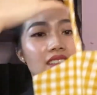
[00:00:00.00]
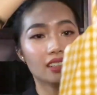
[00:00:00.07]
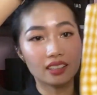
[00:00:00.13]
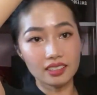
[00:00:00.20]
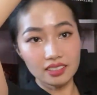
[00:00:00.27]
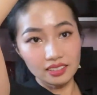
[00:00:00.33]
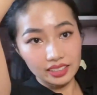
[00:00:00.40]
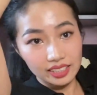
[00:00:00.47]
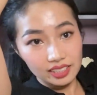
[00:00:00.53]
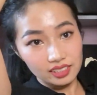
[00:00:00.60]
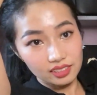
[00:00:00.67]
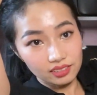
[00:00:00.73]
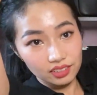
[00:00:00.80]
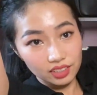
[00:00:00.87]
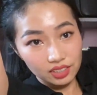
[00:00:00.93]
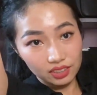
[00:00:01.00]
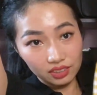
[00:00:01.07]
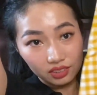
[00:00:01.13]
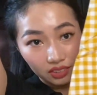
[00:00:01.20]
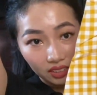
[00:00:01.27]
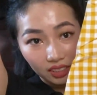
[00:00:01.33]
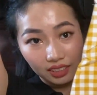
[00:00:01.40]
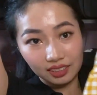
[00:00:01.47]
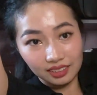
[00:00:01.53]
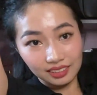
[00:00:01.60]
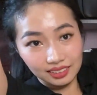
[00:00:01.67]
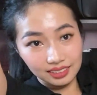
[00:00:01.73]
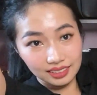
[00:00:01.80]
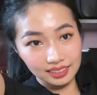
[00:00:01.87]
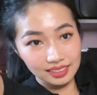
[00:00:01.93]
Oh, it's so cute.
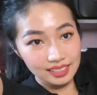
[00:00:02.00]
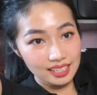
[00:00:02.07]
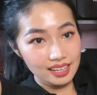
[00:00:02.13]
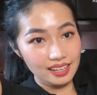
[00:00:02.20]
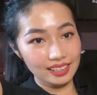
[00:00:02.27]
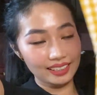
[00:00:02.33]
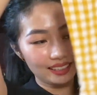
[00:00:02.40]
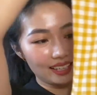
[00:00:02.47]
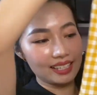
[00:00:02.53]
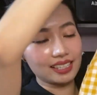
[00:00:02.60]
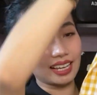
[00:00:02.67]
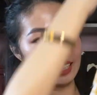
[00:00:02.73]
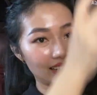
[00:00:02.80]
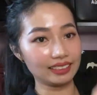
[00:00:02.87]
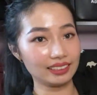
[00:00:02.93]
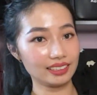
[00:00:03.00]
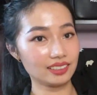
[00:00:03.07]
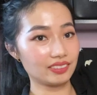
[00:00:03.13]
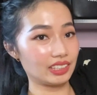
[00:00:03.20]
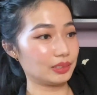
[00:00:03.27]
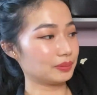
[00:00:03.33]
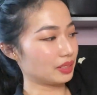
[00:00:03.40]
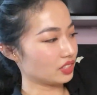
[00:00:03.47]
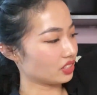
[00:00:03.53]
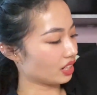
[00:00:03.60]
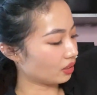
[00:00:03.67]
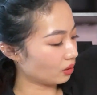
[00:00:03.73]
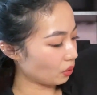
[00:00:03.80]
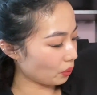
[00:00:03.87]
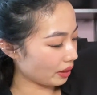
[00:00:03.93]
Yes, I like this very much. I
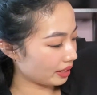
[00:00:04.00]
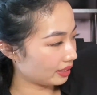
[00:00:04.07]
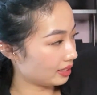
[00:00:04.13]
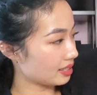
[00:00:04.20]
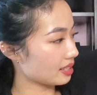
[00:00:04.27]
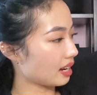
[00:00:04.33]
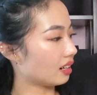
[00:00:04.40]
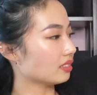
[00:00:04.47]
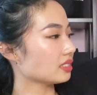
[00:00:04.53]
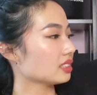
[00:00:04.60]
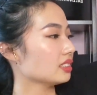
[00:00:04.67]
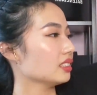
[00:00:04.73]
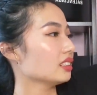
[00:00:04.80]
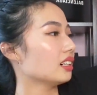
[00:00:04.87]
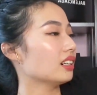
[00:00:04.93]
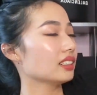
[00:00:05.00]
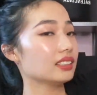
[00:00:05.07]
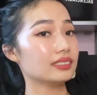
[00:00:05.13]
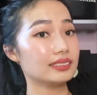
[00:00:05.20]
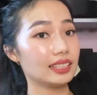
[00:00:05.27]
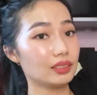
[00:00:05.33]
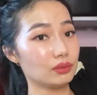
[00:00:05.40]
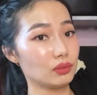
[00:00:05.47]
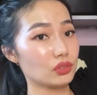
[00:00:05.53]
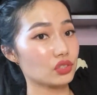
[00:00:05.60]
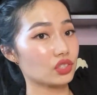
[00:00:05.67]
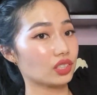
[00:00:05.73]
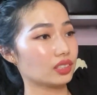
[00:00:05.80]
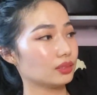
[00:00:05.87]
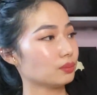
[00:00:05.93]
will wear this out on a date with
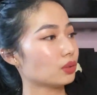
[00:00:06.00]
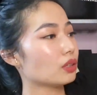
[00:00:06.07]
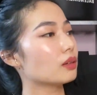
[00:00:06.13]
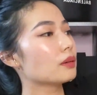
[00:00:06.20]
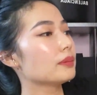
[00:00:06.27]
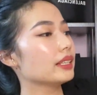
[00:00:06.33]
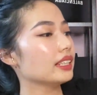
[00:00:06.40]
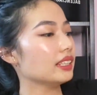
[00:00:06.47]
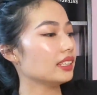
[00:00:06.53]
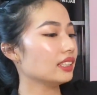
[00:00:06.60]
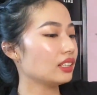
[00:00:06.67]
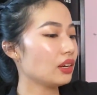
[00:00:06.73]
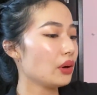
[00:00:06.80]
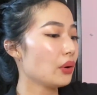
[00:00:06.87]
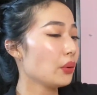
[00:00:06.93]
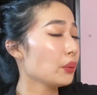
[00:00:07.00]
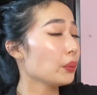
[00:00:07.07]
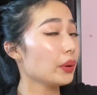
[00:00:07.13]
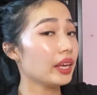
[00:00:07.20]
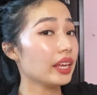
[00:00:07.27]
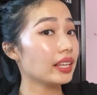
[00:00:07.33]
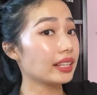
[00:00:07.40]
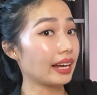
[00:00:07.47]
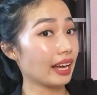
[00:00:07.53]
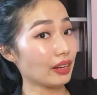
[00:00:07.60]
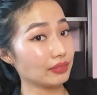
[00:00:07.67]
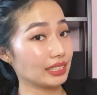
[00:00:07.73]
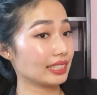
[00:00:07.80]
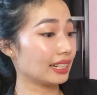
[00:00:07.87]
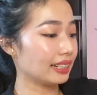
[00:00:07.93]
Sean probably when I have
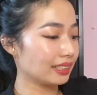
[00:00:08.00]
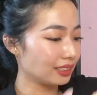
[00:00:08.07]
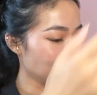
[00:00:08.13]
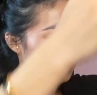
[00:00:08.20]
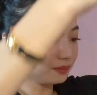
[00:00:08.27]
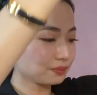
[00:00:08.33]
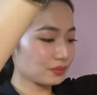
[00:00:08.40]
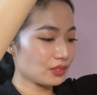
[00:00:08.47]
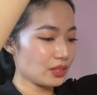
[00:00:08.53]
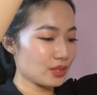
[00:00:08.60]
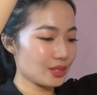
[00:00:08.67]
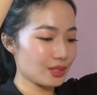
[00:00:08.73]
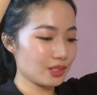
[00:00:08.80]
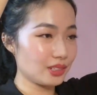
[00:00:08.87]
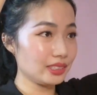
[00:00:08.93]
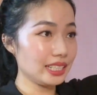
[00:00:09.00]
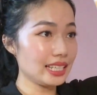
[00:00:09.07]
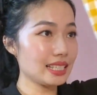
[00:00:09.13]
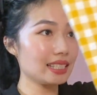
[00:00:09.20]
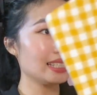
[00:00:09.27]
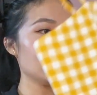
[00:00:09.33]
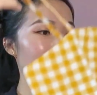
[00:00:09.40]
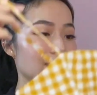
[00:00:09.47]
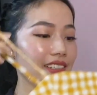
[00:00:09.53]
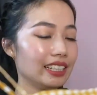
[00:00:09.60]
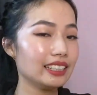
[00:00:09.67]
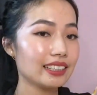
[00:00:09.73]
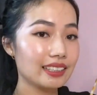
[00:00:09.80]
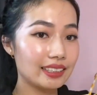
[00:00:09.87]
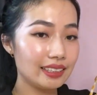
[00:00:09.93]
the time. So yes, it's really
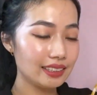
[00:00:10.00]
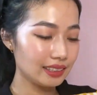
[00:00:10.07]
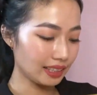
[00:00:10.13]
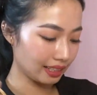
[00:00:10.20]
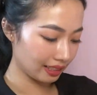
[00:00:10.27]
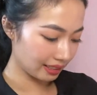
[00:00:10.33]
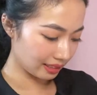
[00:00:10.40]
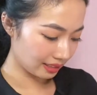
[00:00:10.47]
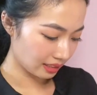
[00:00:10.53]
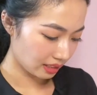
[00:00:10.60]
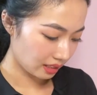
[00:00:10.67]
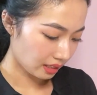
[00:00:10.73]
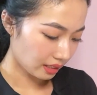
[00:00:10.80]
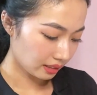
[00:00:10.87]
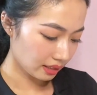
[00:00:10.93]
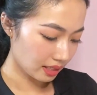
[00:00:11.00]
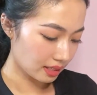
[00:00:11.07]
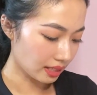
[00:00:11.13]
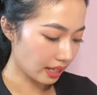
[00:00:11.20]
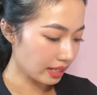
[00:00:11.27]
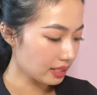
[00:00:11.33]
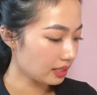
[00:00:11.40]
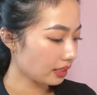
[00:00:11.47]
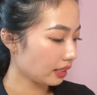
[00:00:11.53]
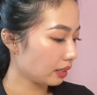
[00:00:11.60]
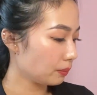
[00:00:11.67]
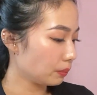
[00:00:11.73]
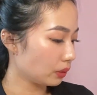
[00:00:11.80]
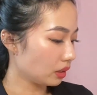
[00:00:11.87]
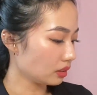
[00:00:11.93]
nice and the size that I
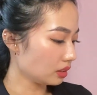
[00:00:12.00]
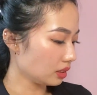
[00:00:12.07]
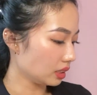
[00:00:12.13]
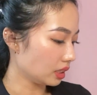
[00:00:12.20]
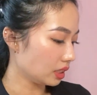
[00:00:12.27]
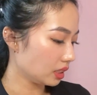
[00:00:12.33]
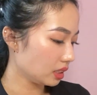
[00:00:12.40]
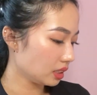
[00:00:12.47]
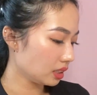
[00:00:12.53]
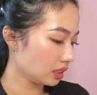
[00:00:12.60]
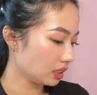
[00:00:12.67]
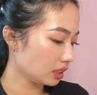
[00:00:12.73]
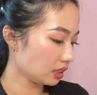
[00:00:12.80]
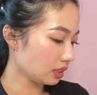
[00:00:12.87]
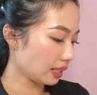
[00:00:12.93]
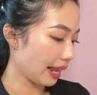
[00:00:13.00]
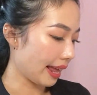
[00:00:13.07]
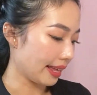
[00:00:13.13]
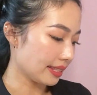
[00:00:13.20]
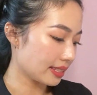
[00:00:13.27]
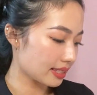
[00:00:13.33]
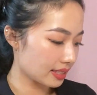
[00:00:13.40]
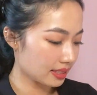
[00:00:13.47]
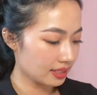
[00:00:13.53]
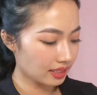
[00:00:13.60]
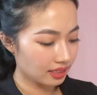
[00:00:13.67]
bought is S.